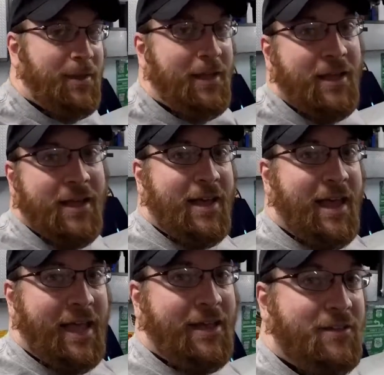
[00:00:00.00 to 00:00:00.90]
me.
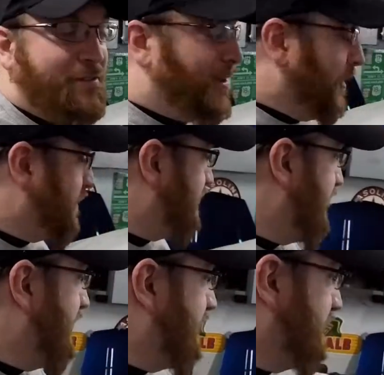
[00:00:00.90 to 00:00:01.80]
And this car is
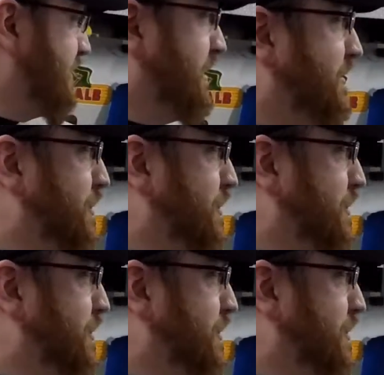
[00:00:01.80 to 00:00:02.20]
a LSA